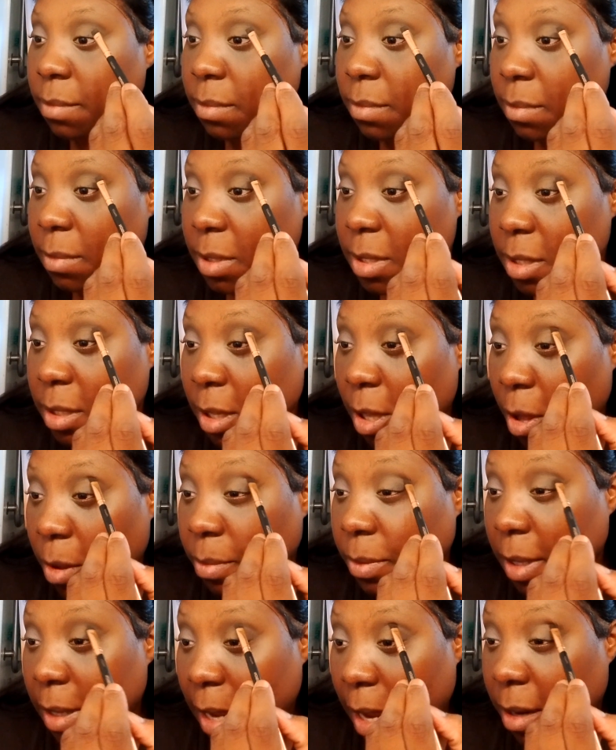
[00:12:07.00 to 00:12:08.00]
sculpt
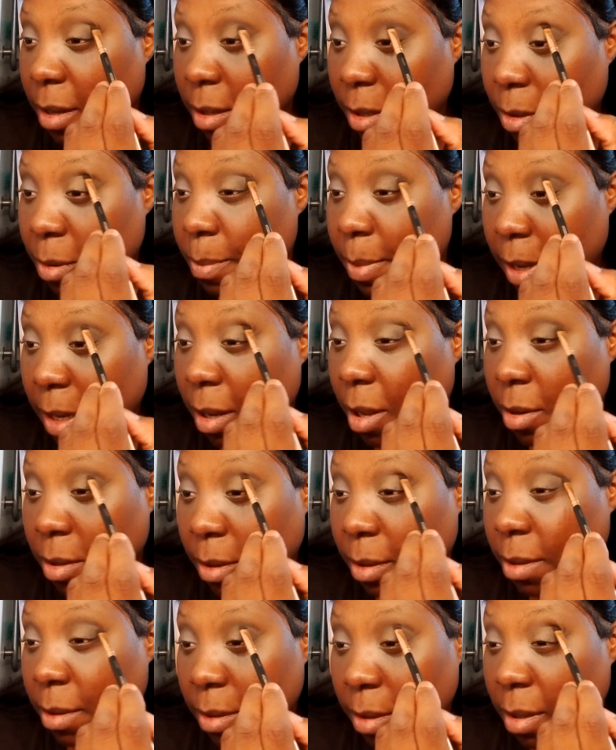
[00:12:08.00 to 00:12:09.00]
it out a little bit on
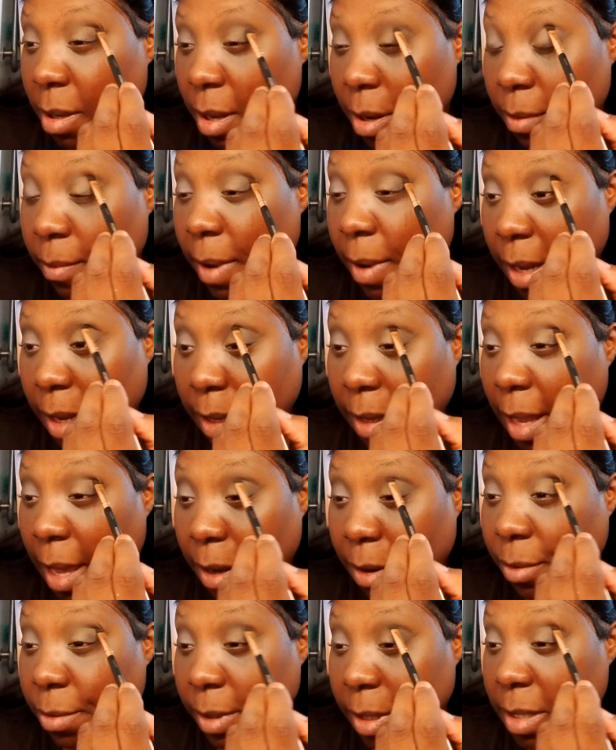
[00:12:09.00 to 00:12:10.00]
the right in that
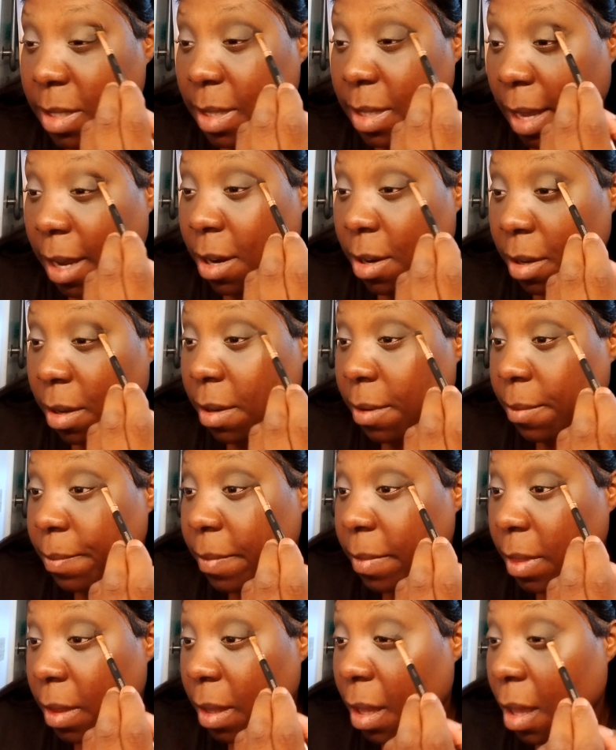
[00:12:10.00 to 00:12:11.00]
crease there.
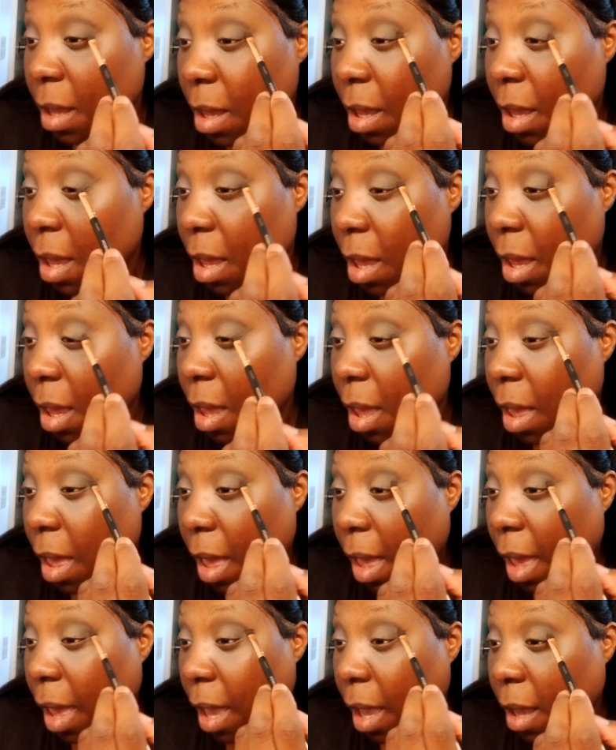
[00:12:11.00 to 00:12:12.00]

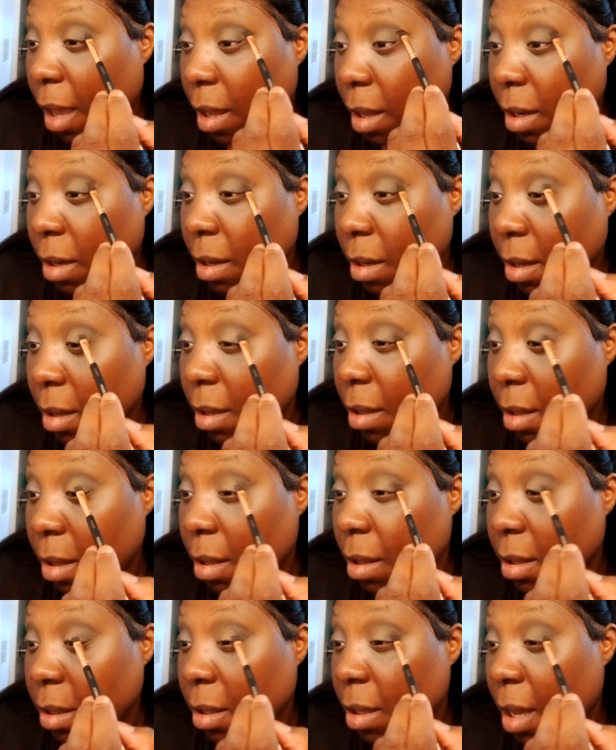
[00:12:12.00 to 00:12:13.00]
And
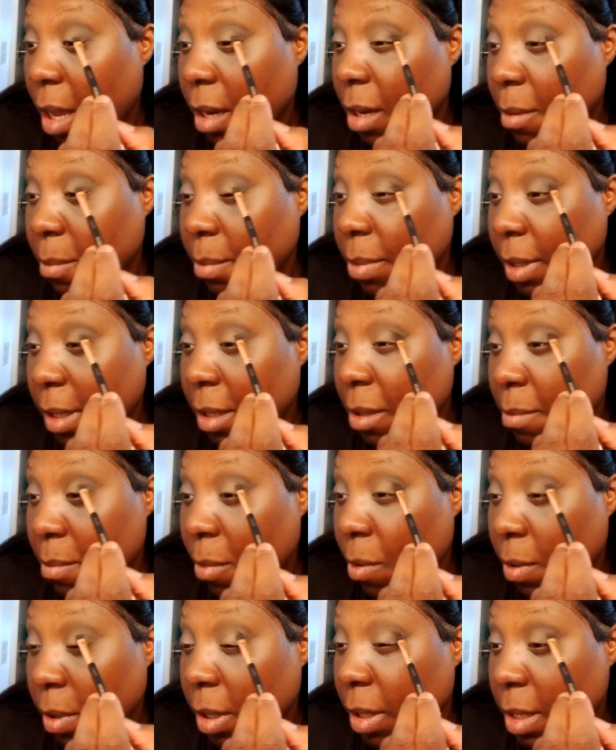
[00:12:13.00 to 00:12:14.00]
kind of blend it
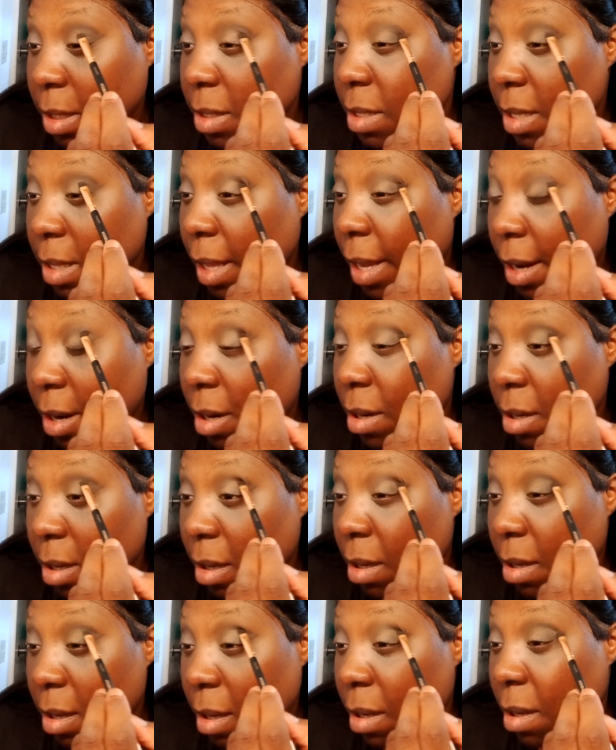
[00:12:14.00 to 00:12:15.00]
more into there.
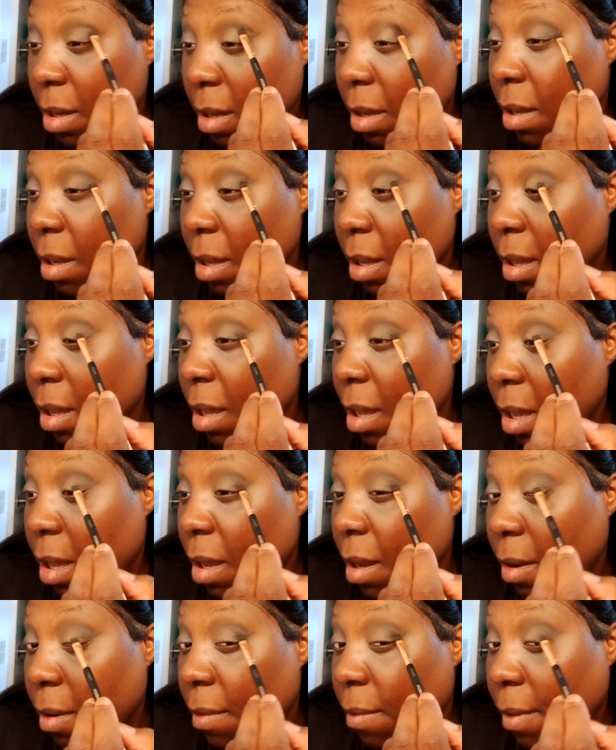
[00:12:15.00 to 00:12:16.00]

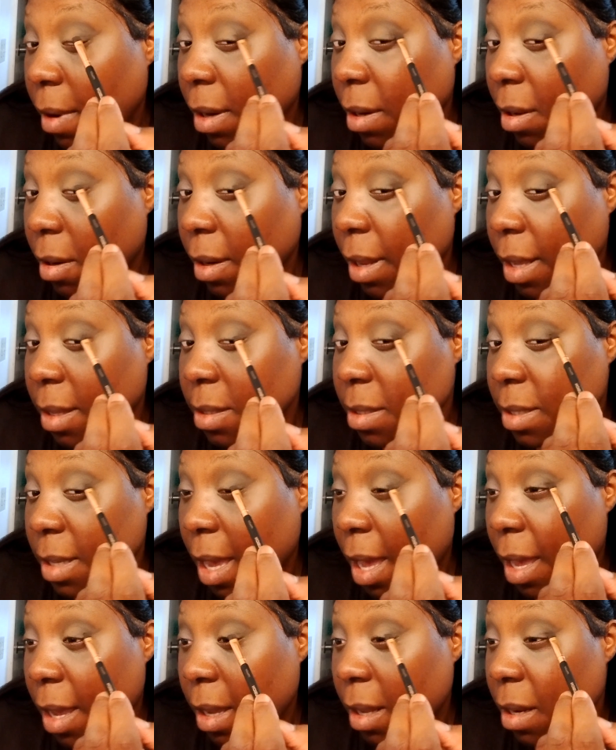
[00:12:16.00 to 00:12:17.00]
Right on that
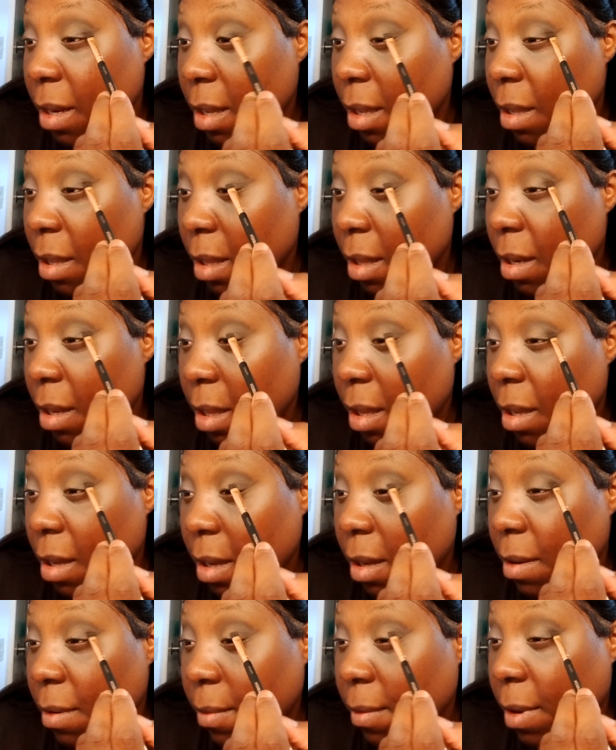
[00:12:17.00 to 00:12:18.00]
side.
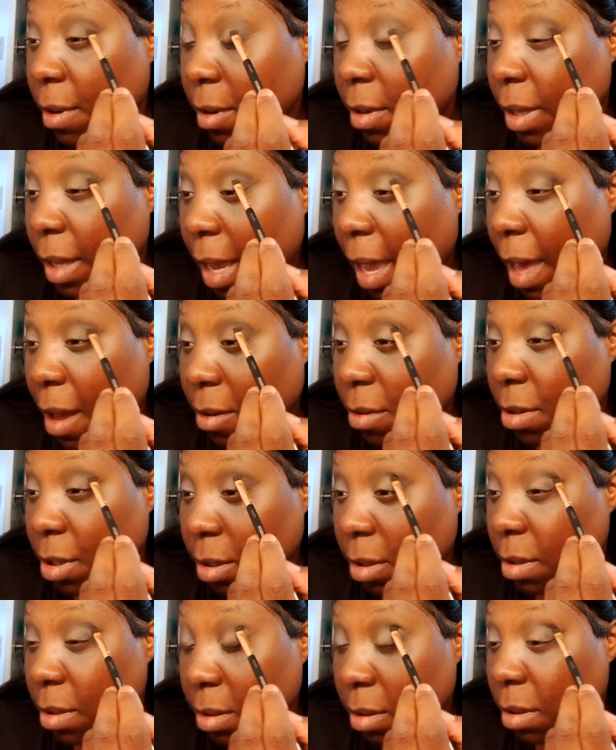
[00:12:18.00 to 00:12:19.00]
On the outer
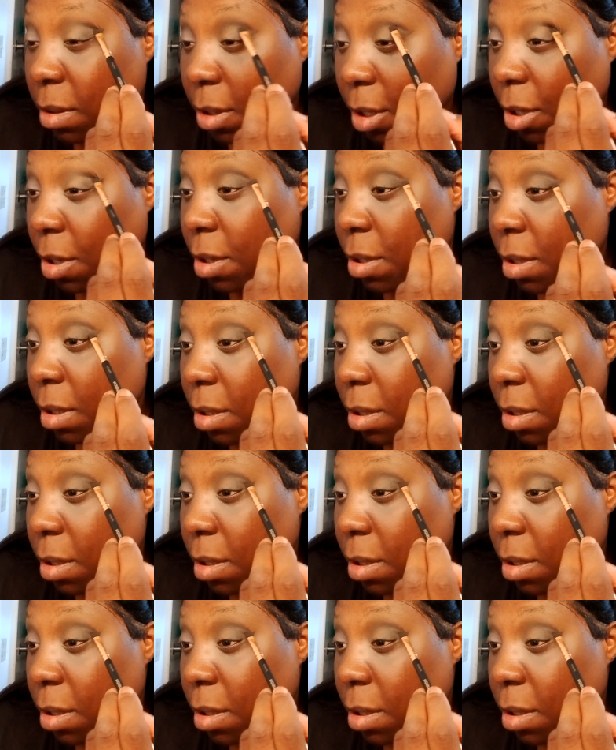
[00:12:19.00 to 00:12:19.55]
third.